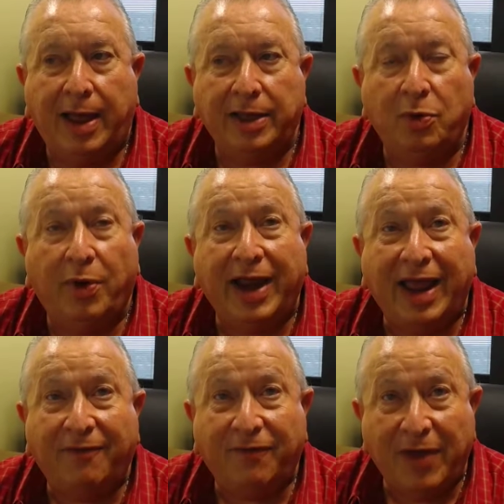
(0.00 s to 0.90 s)
You want to
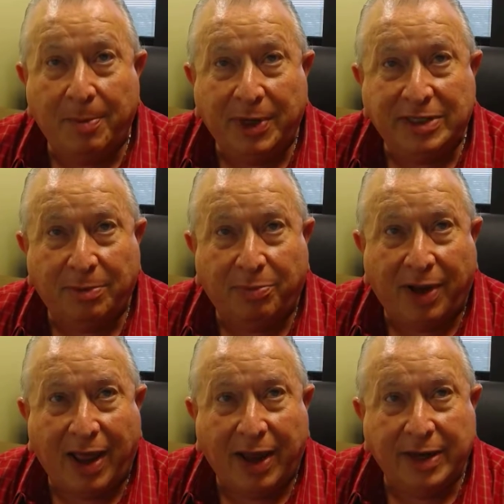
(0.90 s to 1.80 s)
have feminine
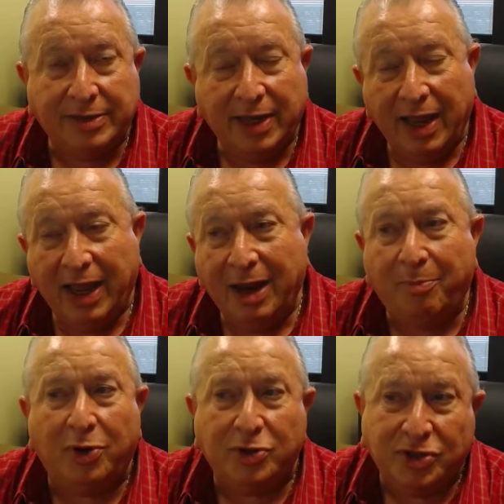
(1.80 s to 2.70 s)
supplies and
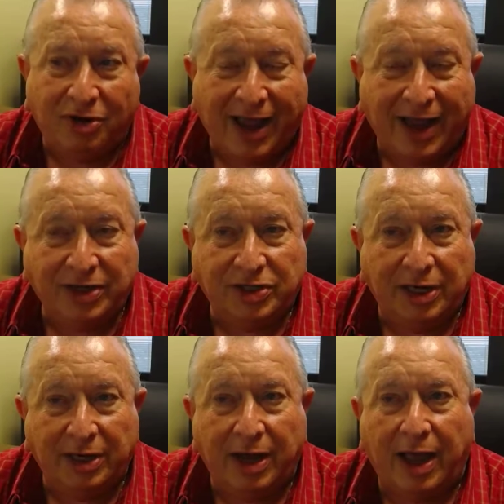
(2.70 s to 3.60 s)
personal
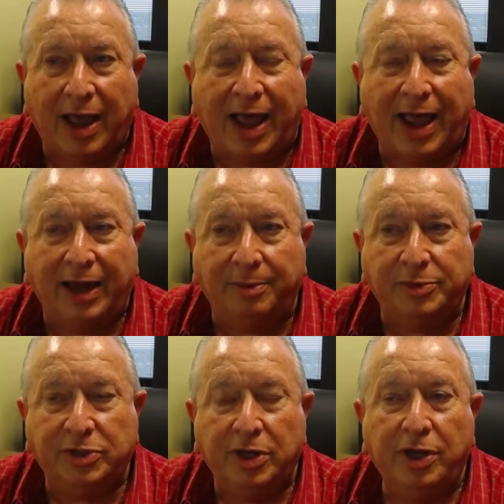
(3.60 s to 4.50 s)
hygiene
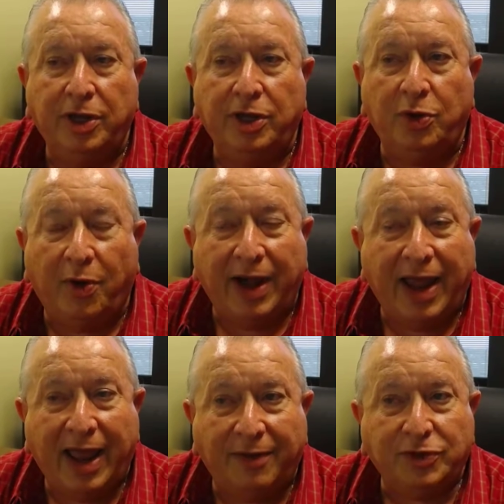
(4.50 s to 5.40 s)
items. You want to
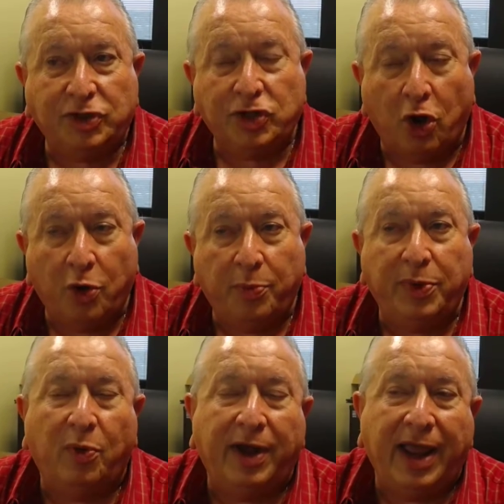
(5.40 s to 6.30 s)
have soap,
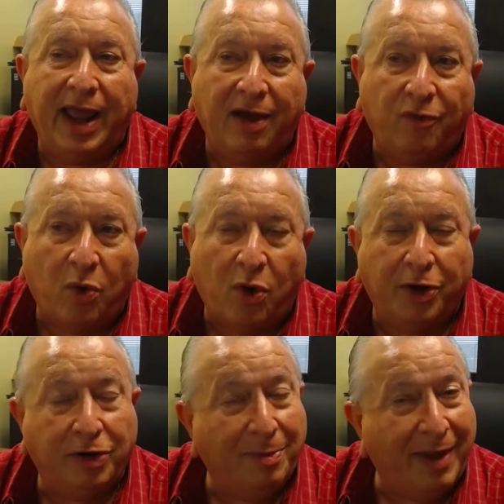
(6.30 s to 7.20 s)
you want to have
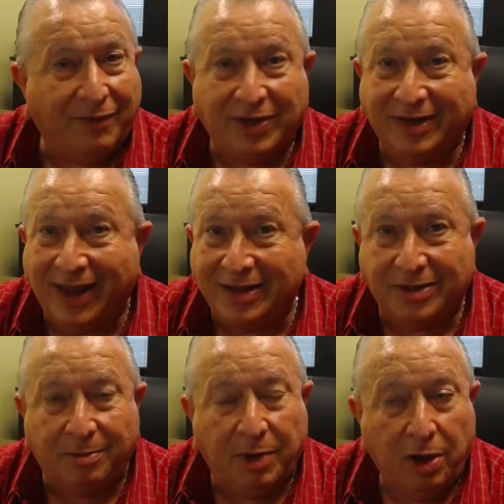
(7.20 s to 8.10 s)
water. You may have to take
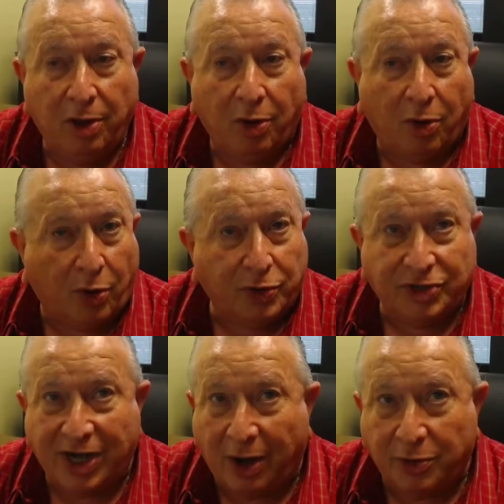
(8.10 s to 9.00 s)
some cold
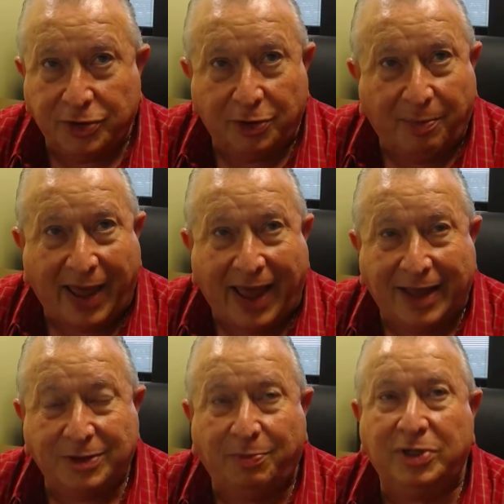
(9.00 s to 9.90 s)
showers or
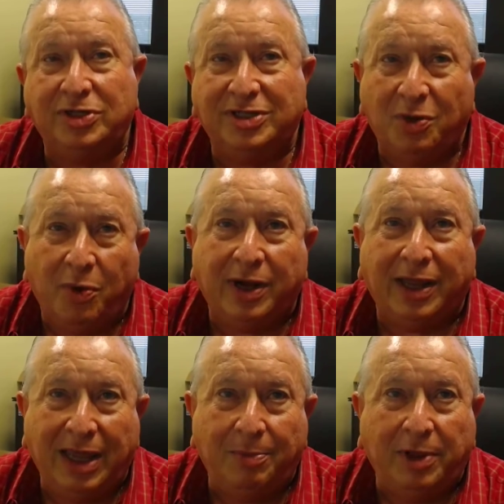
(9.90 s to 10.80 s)
baths, but you still want to
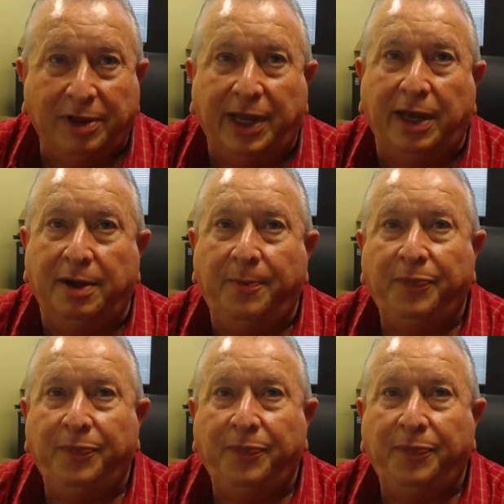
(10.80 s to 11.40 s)
keep clean.